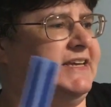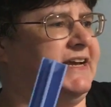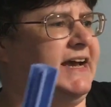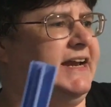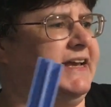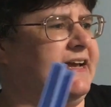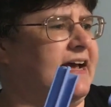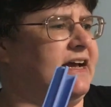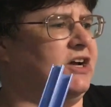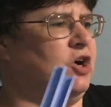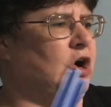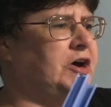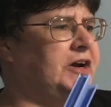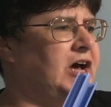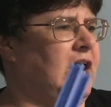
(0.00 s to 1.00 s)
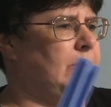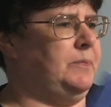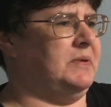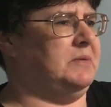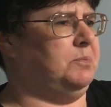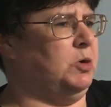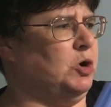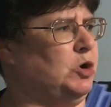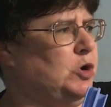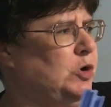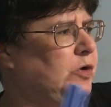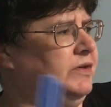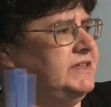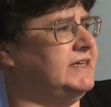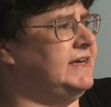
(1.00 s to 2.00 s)
They kind of got caught up and
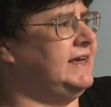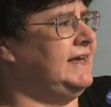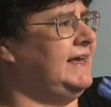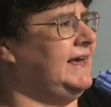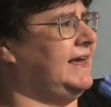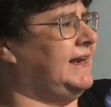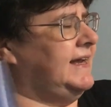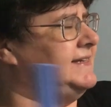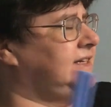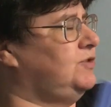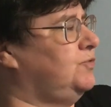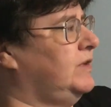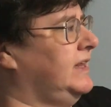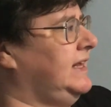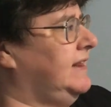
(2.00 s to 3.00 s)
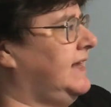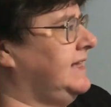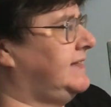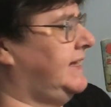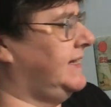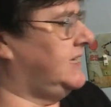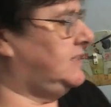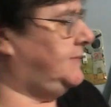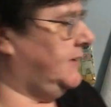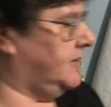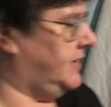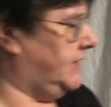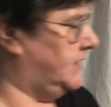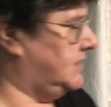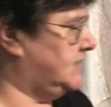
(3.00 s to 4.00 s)
pulled, and I didn't really like that
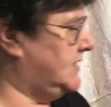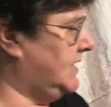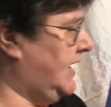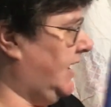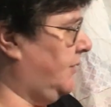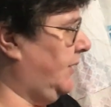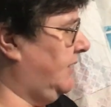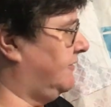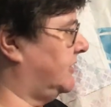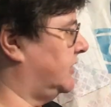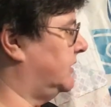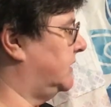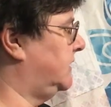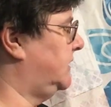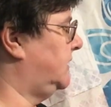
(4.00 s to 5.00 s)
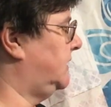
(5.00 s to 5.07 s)
experience. However,